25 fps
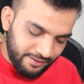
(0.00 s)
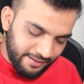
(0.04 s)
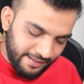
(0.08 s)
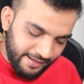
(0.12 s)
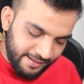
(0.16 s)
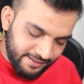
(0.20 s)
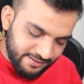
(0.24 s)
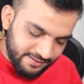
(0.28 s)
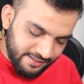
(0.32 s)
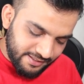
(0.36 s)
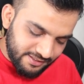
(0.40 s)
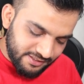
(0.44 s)

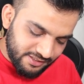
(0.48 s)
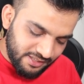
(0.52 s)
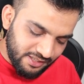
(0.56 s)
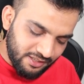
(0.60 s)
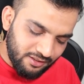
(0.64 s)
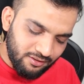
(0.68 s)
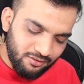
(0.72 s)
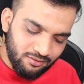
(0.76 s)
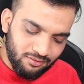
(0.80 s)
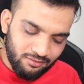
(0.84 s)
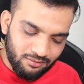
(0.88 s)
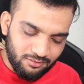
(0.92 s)
Take
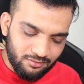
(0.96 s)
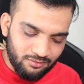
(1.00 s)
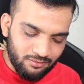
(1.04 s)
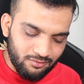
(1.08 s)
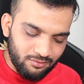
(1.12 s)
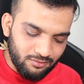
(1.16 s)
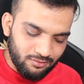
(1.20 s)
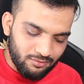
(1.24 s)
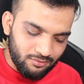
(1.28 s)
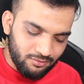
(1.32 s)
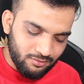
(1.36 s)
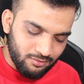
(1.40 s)
16
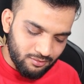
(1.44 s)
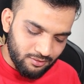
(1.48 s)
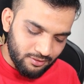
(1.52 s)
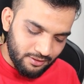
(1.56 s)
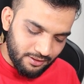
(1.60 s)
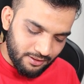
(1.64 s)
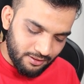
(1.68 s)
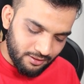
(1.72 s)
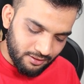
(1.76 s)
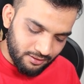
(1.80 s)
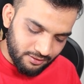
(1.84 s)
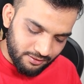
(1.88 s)

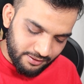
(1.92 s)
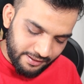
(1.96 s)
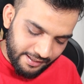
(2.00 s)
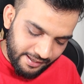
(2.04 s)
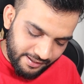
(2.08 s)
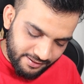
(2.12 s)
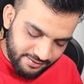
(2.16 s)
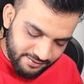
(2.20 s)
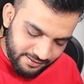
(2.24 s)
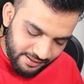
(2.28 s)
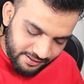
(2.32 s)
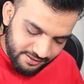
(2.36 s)

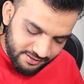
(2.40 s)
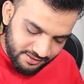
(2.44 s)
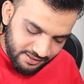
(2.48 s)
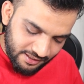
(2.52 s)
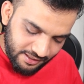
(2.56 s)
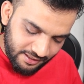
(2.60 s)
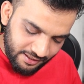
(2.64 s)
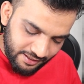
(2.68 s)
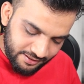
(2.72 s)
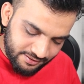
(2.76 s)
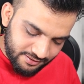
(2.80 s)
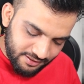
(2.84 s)

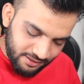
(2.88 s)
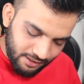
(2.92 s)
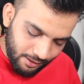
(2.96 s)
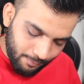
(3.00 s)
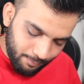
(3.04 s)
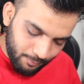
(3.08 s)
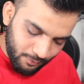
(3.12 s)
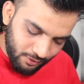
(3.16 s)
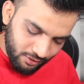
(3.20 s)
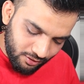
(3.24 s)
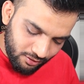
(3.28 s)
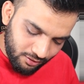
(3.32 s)
as the
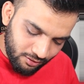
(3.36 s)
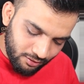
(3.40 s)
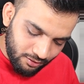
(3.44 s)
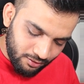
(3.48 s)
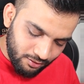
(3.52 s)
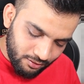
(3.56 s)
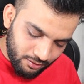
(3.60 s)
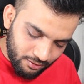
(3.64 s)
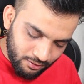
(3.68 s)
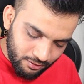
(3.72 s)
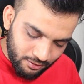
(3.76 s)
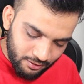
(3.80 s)
number
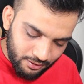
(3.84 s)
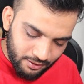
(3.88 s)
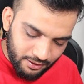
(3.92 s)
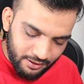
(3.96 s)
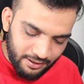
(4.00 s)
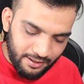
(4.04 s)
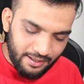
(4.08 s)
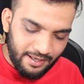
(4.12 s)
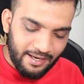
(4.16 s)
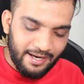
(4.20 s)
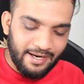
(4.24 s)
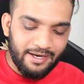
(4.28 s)

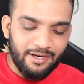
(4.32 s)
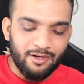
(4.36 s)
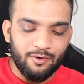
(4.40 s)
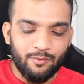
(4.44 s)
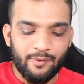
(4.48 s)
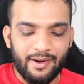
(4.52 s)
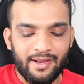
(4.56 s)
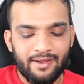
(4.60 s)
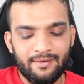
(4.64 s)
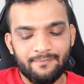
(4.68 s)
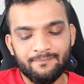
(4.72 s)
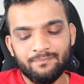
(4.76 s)
and
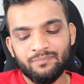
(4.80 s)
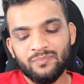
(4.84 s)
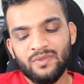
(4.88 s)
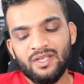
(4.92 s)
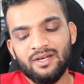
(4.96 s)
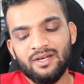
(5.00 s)
try.